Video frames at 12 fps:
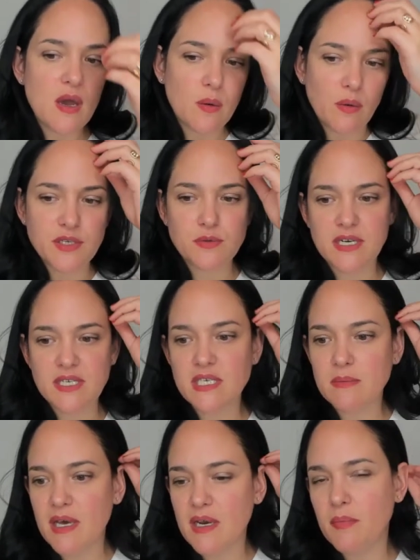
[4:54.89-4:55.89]
whereas
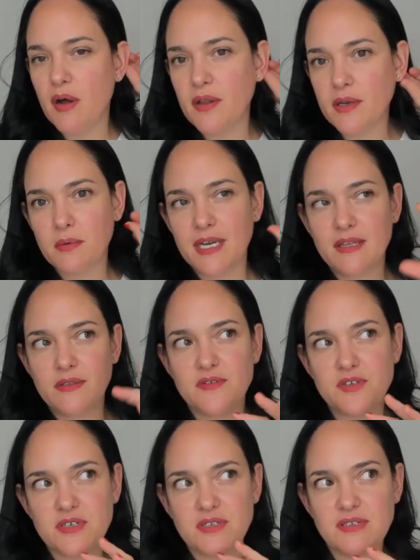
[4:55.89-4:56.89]
resting metabolic rate, there's
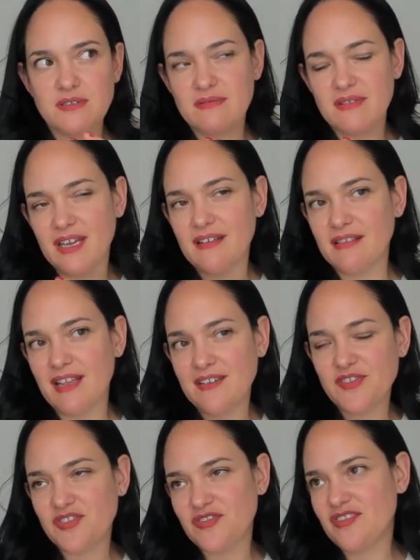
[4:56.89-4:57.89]
just like
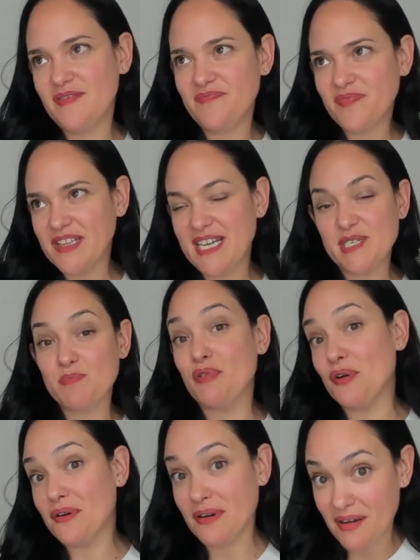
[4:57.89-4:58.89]
less
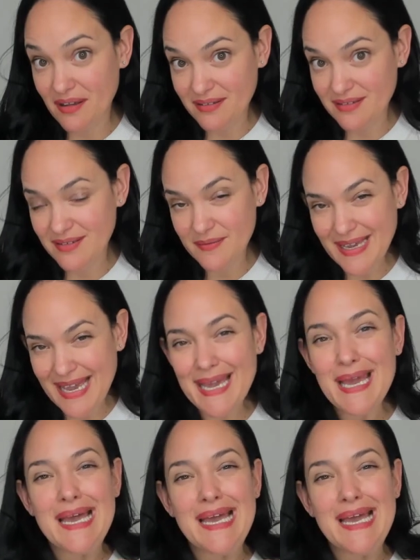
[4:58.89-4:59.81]
protocol, Okay.